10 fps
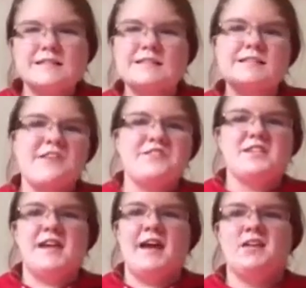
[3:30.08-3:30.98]

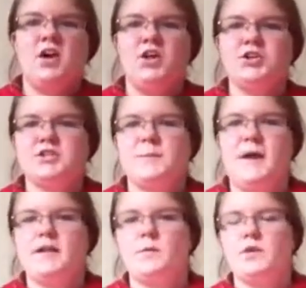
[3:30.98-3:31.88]
$7 to $10
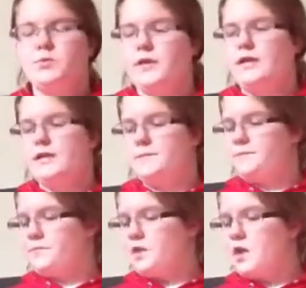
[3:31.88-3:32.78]
depending where you get it.
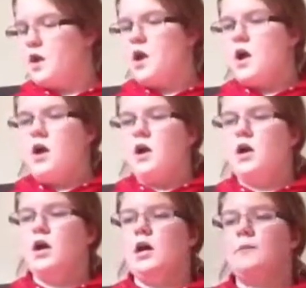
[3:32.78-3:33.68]

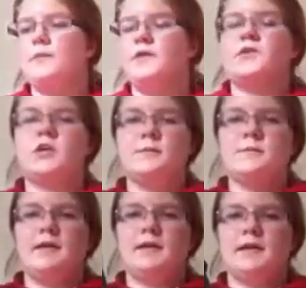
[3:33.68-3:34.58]
If you're going to be
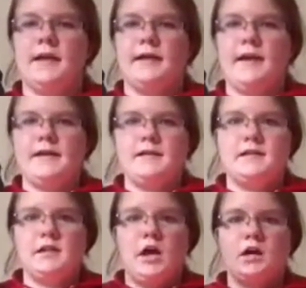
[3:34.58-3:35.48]
making like a
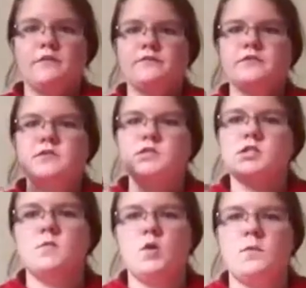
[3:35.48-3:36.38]
lot of
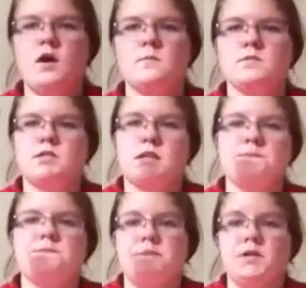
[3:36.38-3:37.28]
smoke bombs, get a
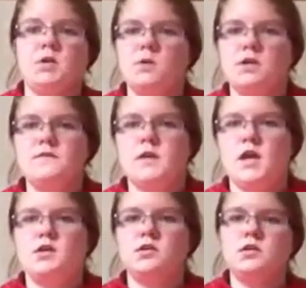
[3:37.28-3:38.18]
bigger one if you
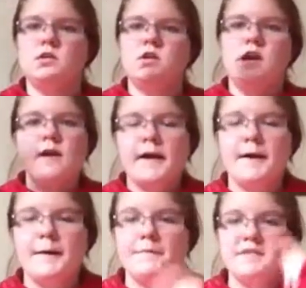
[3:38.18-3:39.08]
can.
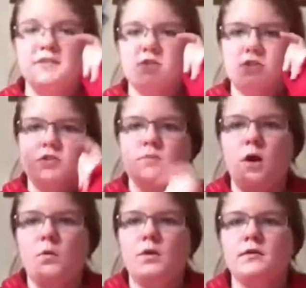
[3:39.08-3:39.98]
This is just a
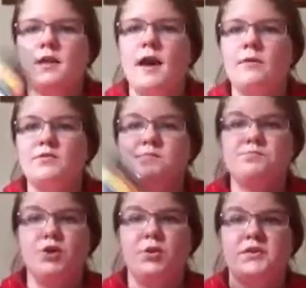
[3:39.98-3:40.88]
small one. I was
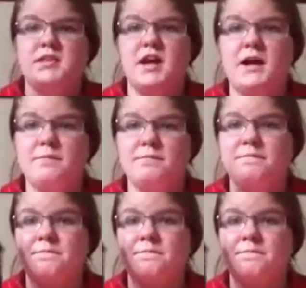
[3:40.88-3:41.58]
broke at the time.